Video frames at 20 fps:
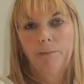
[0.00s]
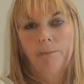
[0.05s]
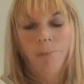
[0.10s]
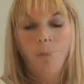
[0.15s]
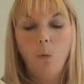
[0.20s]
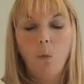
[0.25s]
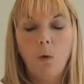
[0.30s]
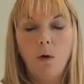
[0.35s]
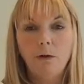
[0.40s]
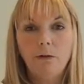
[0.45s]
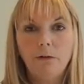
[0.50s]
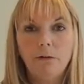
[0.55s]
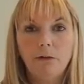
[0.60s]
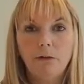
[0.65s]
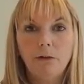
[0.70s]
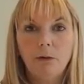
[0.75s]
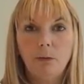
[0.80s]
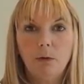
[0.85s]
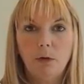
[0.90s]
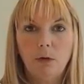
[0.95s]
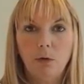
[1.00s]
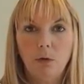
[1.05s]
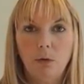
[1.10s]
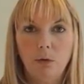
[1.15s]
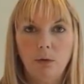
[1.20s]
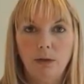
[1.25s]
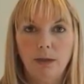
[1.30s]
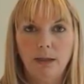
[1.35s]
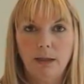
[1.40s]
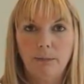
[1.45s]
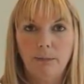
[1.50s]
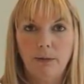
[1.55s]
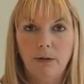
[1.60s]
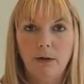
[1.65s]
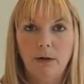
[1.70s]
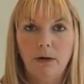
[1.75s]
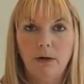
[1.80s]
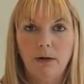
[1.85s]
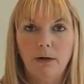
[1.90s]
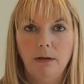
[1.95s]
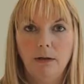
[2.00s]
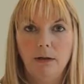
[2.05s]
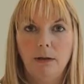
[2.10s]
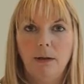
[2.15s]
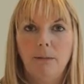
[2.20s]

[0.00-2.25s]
Once you are cooling the burn,